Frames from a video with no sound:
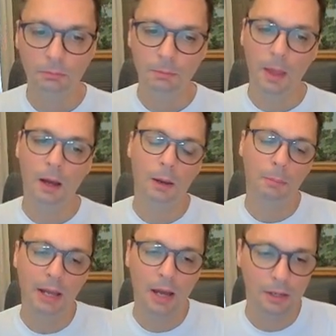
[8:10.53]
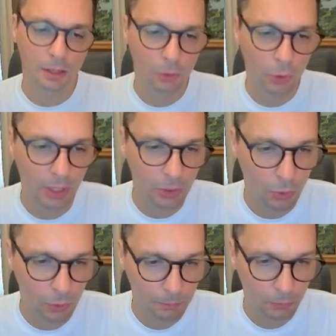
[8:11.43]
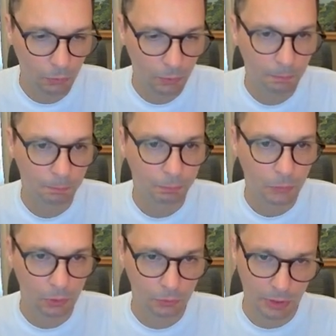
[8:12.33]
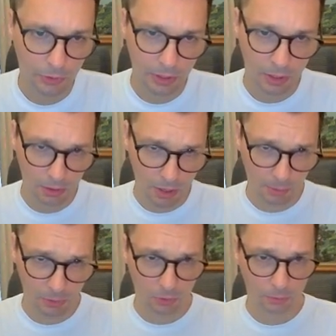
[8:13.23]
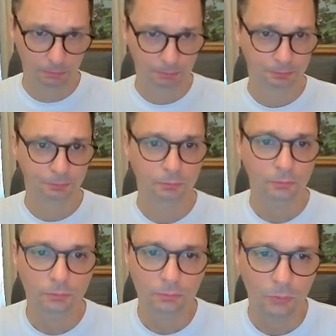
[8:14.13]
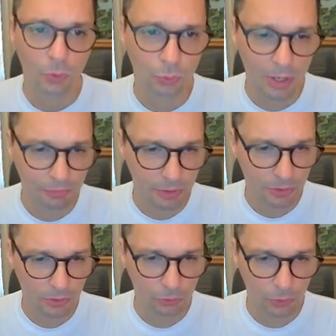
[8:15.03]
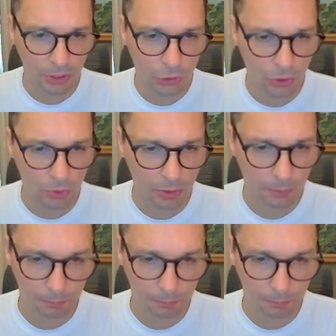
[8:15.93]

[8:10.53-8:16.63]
Ah, biata, okay, cool. Recurring comical reference, a running joke.